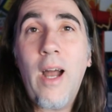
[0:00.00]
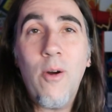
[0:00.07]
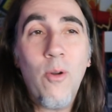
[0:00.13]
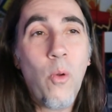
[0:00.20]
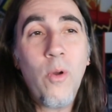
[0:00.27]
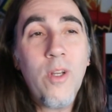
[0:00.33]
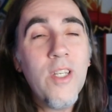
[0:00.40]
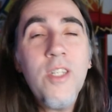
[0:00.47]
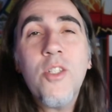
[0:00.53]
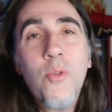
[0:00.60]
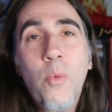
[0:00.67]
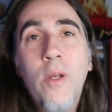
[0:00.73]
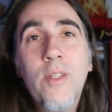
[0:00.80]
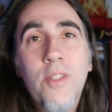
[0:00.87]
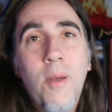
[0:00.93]
out, or you
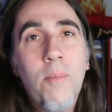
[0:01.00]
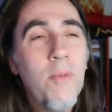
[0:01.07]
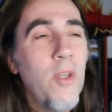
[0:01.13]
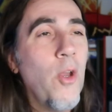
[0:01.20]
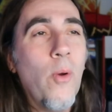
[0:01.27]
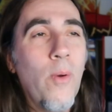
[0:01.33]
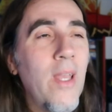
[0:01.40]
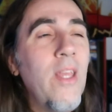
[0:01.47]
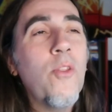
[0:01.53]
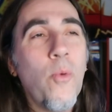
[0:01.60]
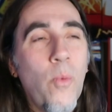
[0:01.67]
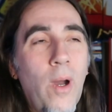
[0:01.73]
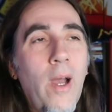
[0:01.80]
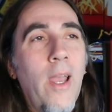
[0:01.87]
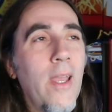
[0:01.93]
just want something new. Either
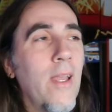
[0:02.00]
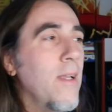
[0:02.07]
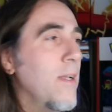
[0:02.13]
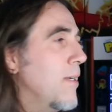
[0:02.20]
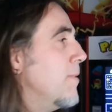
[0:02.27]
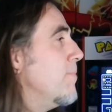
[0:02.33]
way.